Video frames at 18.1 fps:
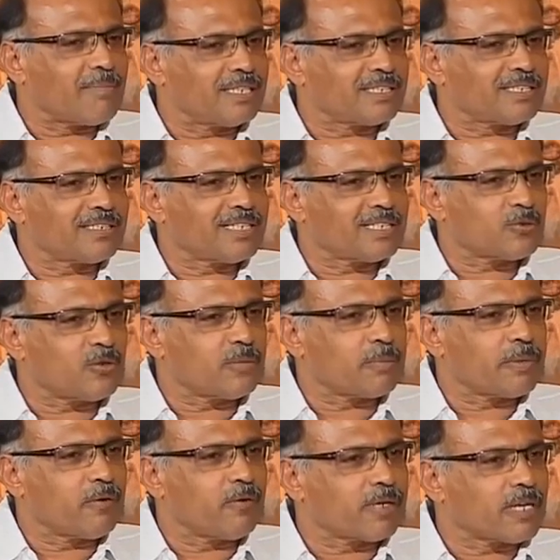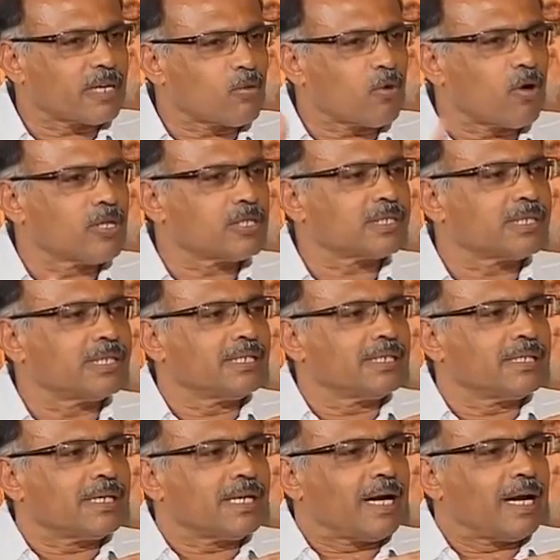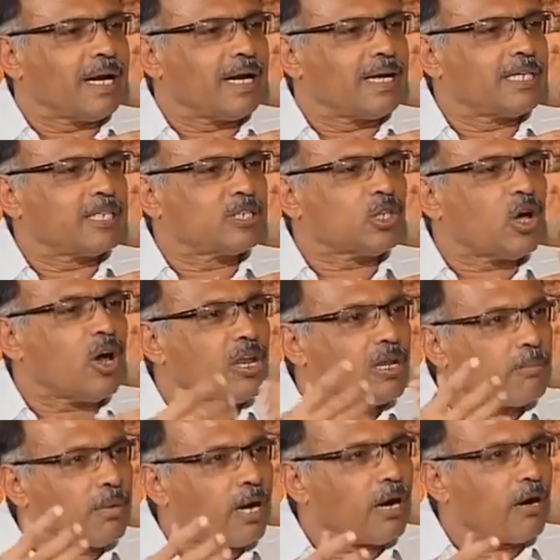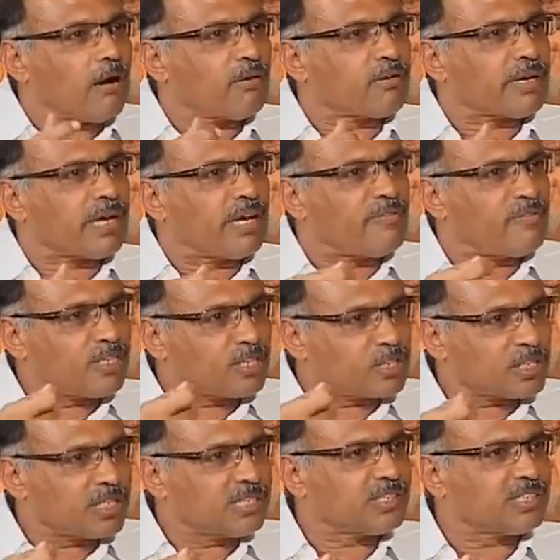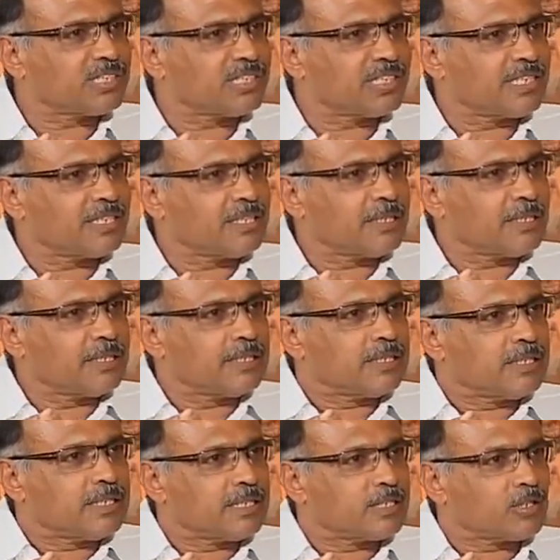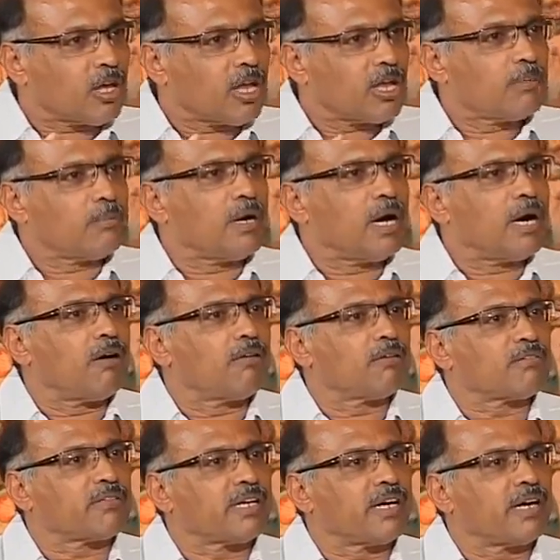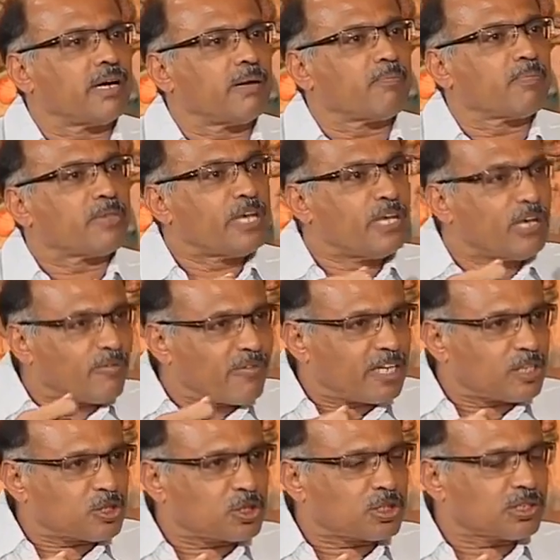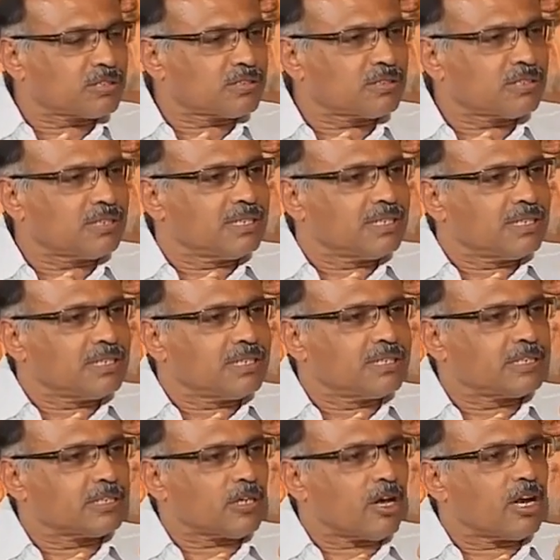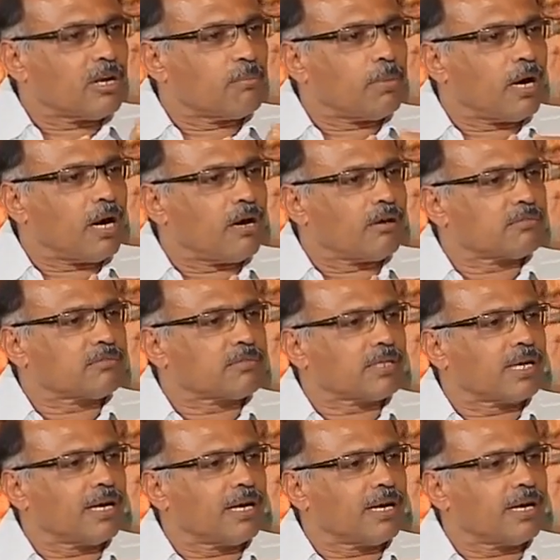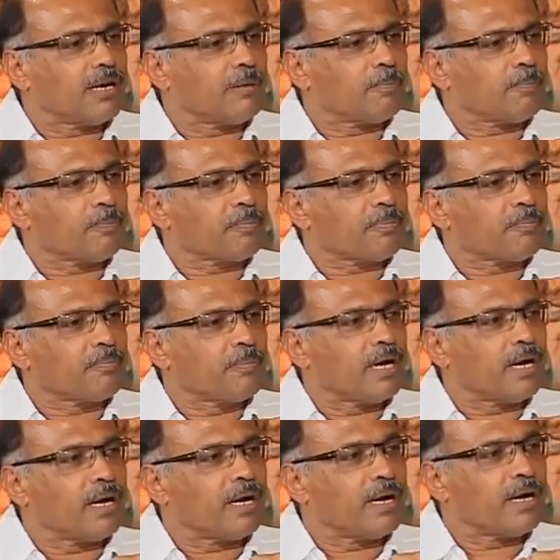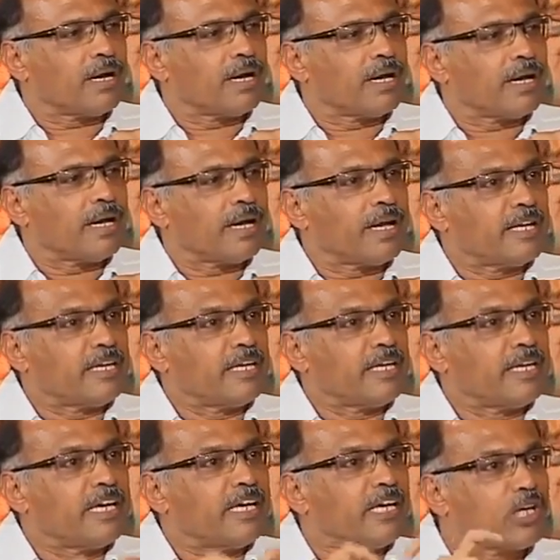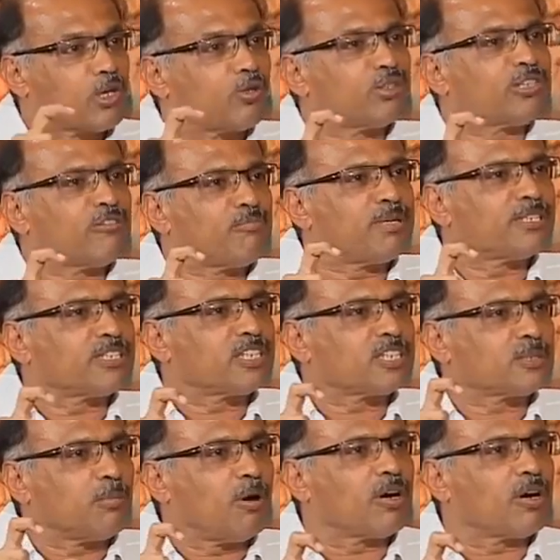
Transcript: I mentioned this Udupi Hotel was it's all about efficiency, it's all about innovation, it's all about an inclusive business